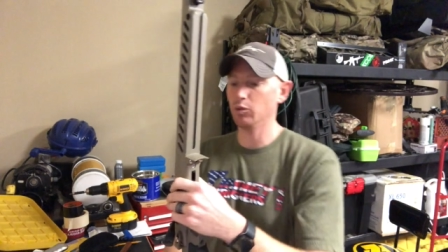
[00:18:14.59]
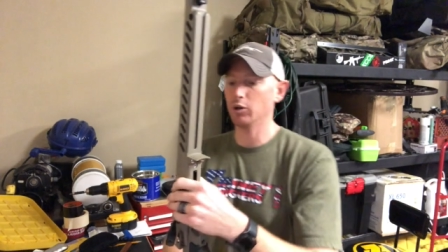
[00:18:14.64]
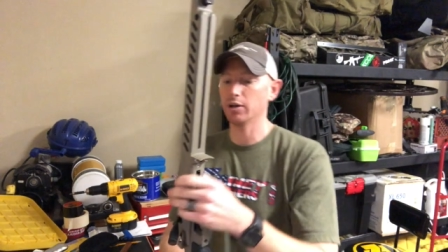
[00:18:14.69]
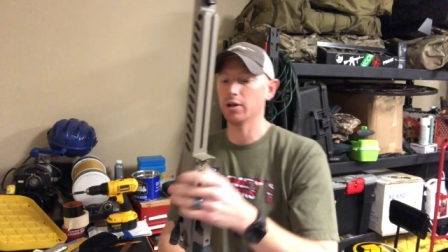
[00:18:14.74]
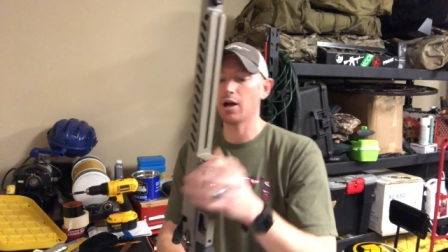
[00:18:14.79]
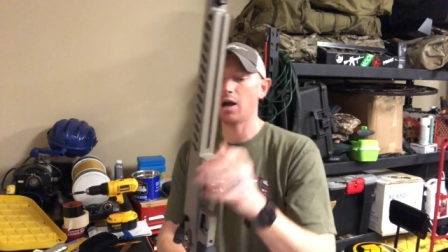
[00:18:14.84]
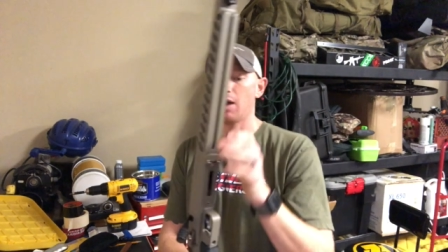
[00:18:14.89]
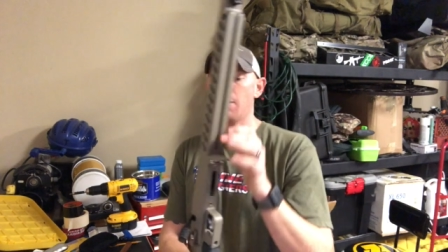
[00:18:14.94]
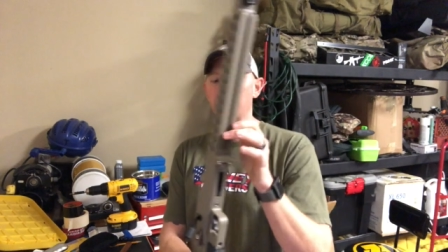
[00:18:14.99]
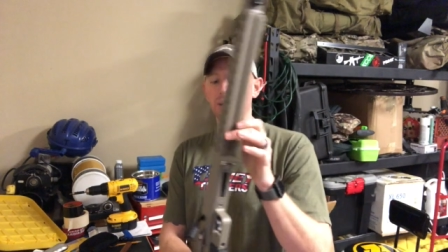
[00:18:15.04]

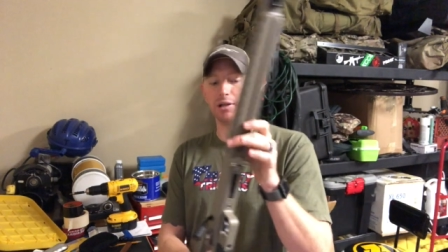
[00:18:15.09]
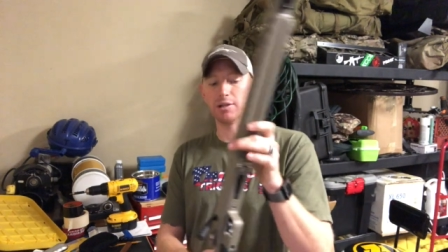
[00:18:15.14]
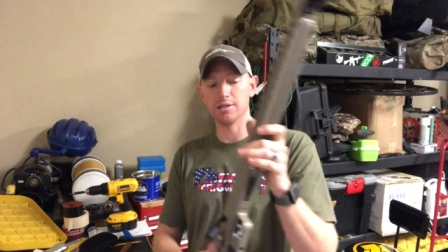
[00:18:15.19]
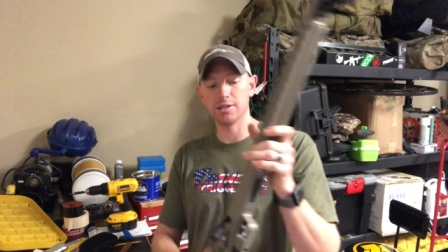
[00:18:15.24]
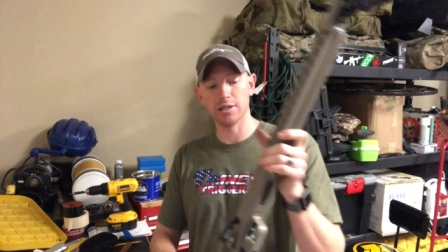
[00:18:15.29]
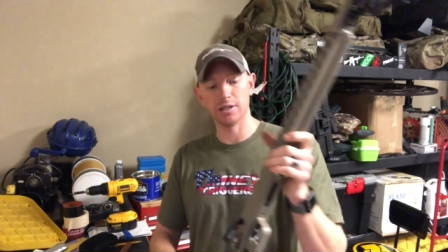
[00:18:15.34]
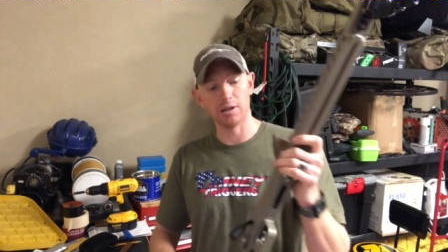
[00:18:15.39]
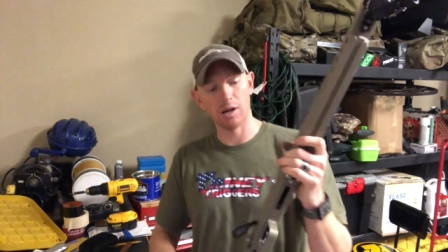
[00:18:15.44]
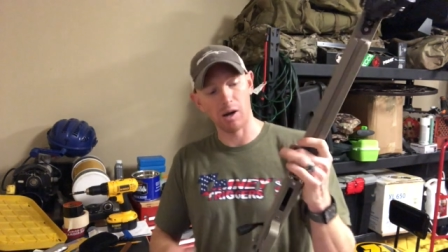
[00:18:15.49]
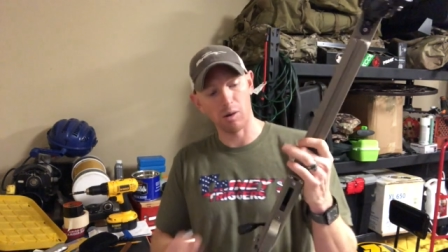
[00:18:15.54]
whatnot, but it
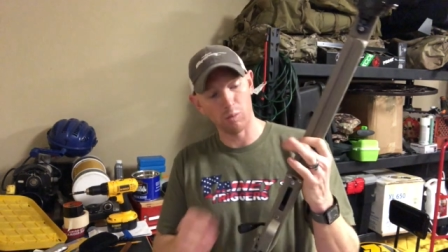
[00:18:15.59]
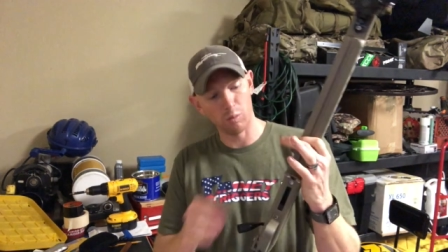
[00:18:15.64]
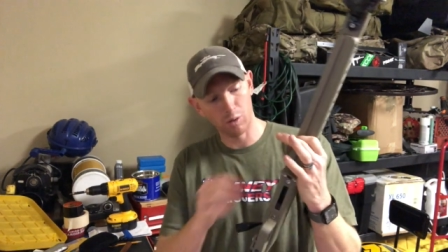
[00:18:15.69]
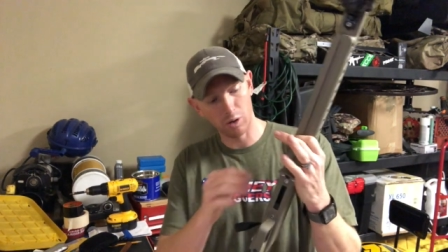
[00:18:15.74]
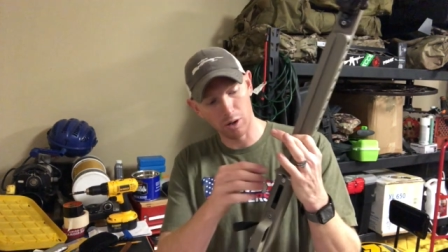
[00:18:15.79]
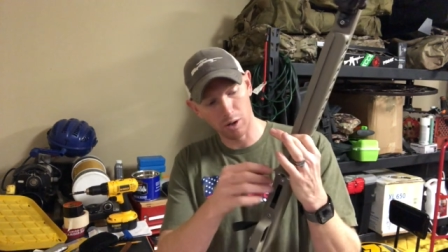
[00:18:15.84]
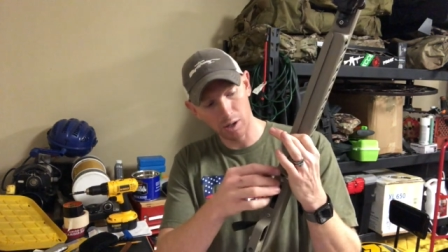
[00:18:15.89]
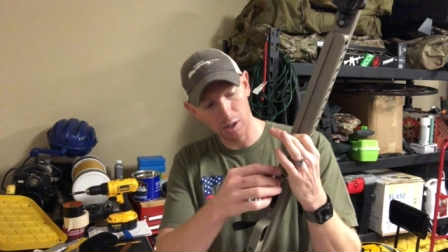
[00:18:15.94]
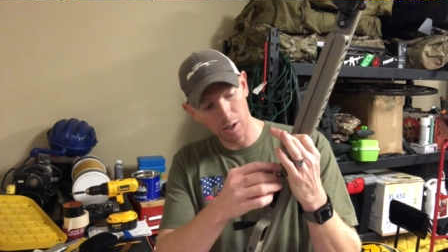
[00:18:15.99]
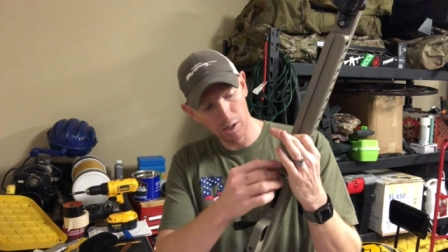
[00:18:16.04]
did not
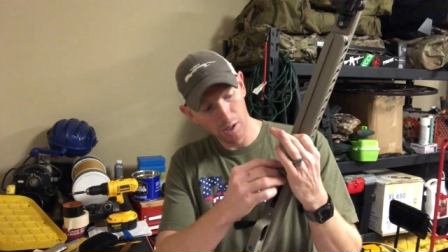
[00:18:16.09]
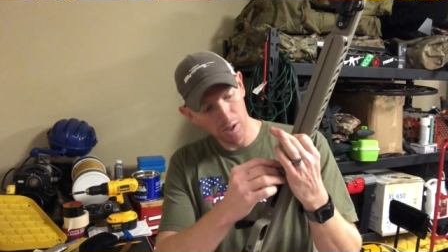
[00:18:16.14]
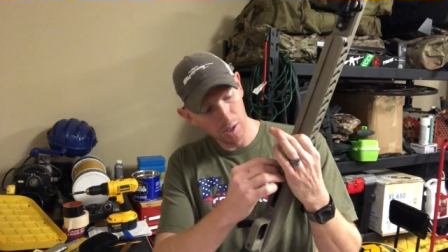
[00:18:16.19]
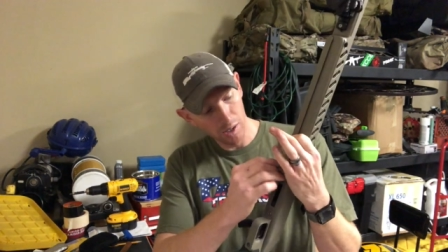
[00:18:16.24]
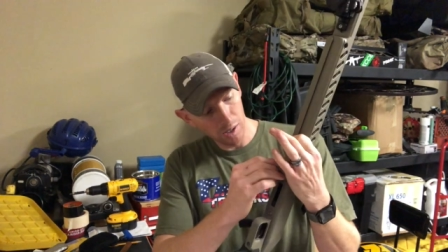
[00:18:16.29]
work.